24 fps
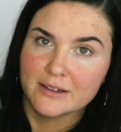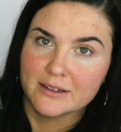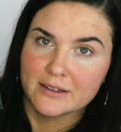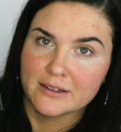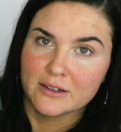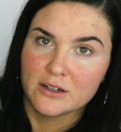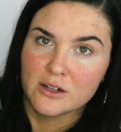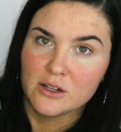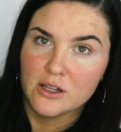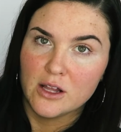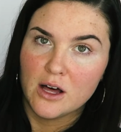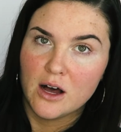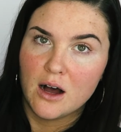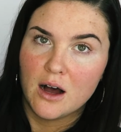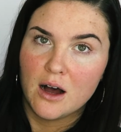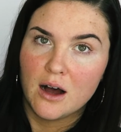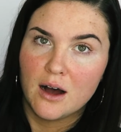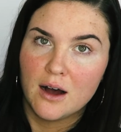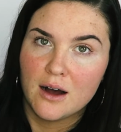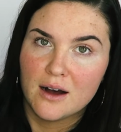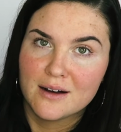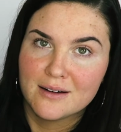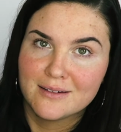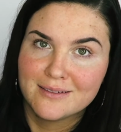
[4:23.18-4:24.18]

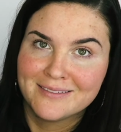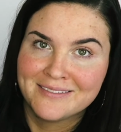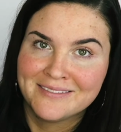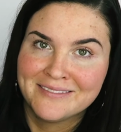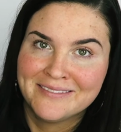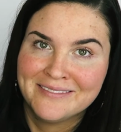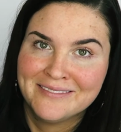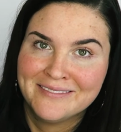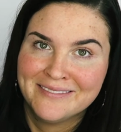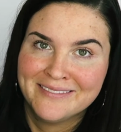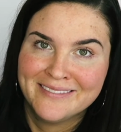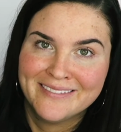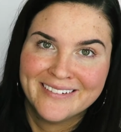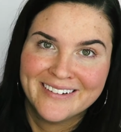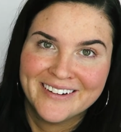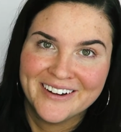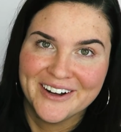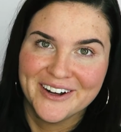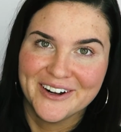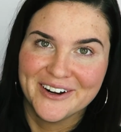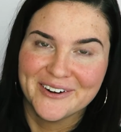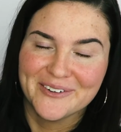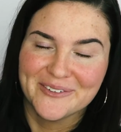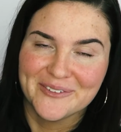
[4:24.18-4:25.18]
claw,
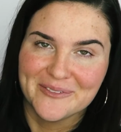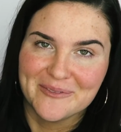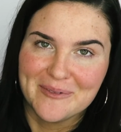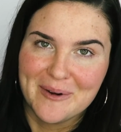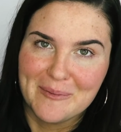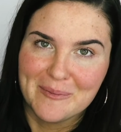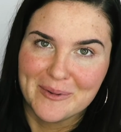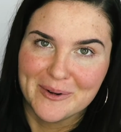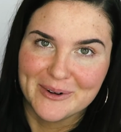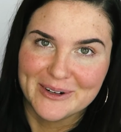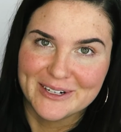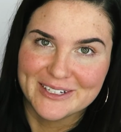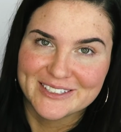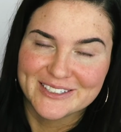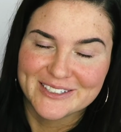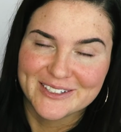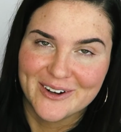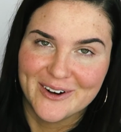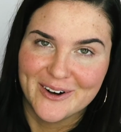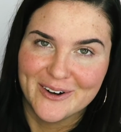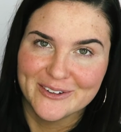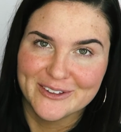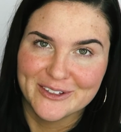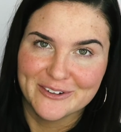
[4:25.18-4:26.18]
I don't remember what it's
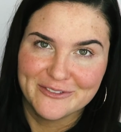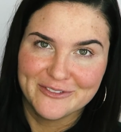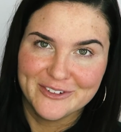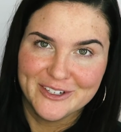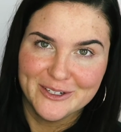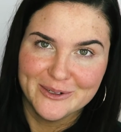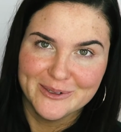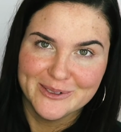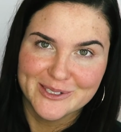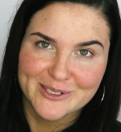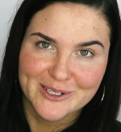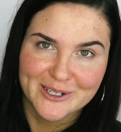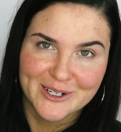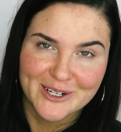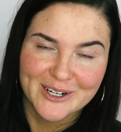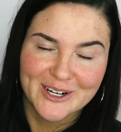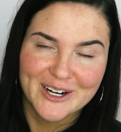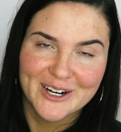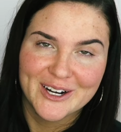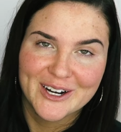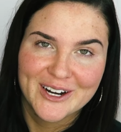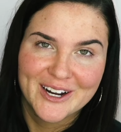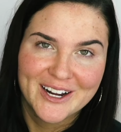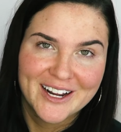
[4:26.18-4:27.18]
called, the
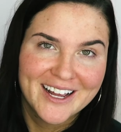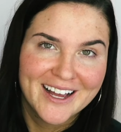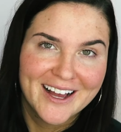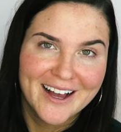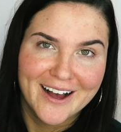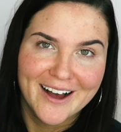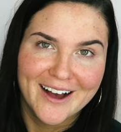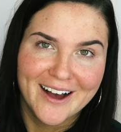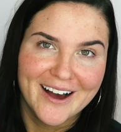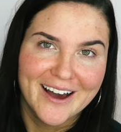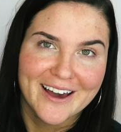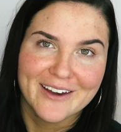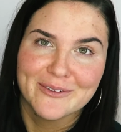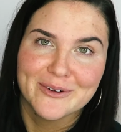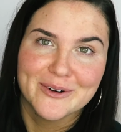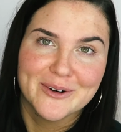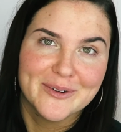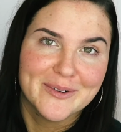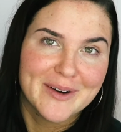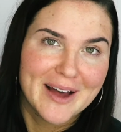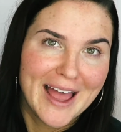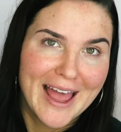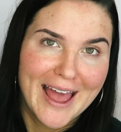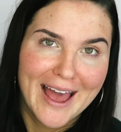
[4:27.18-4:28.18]
fuser. I
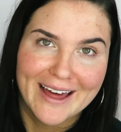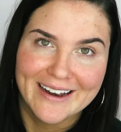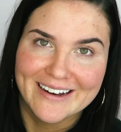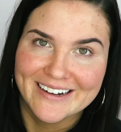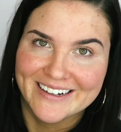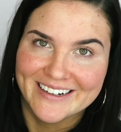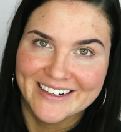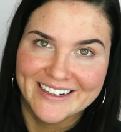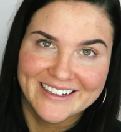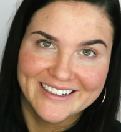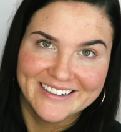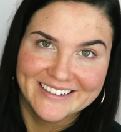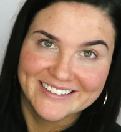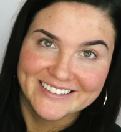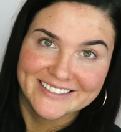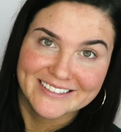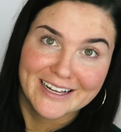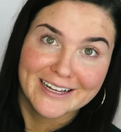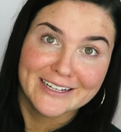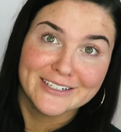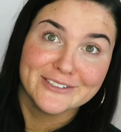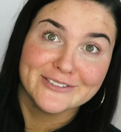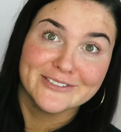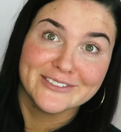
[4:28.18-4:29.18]
will add it in because
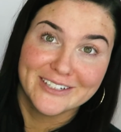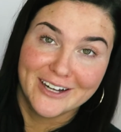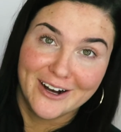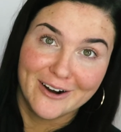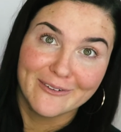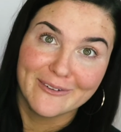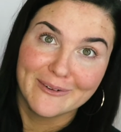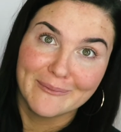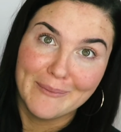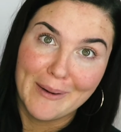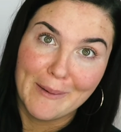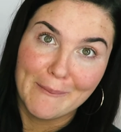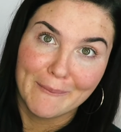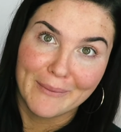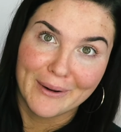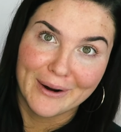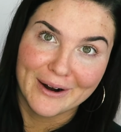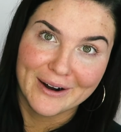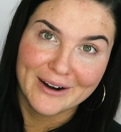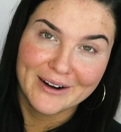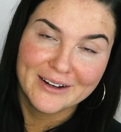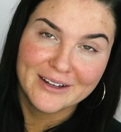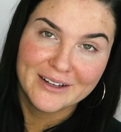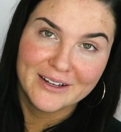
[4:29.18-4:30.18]
I do not
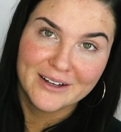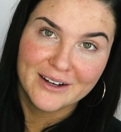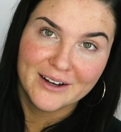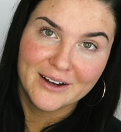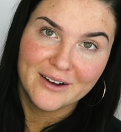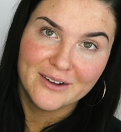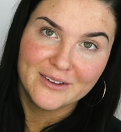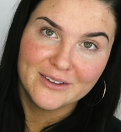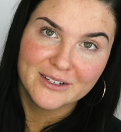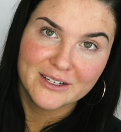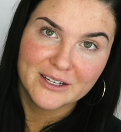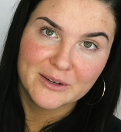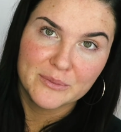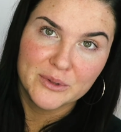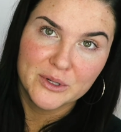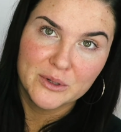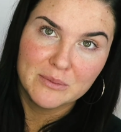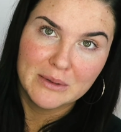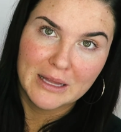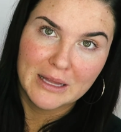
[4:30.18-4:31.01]
remember. Oh, look, a boob